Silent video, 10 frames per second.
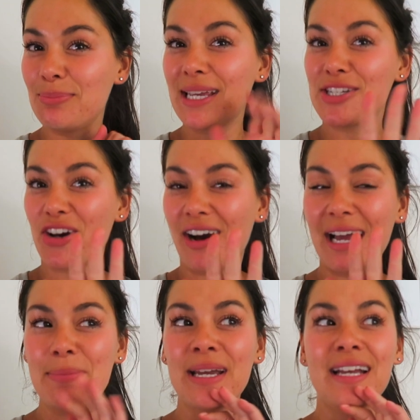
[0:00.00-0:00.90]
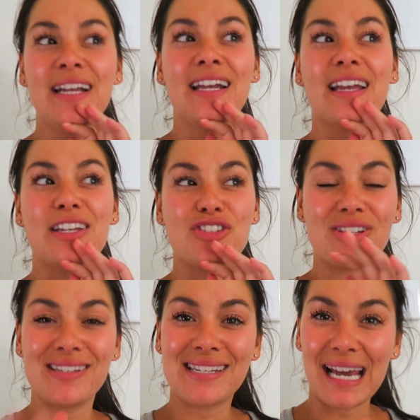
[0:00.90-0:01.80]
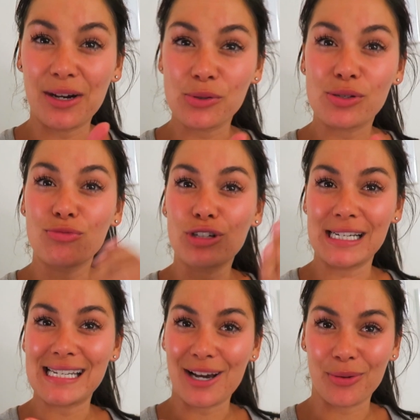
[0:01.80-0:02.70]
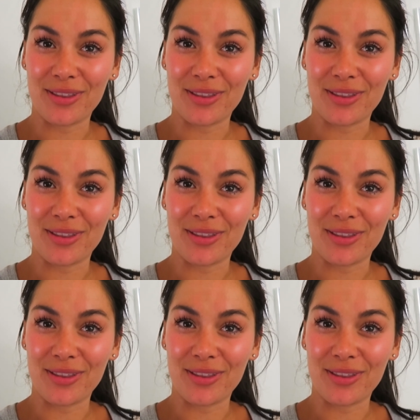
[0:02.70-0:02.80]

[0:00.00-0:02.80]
me time, it should entail some retail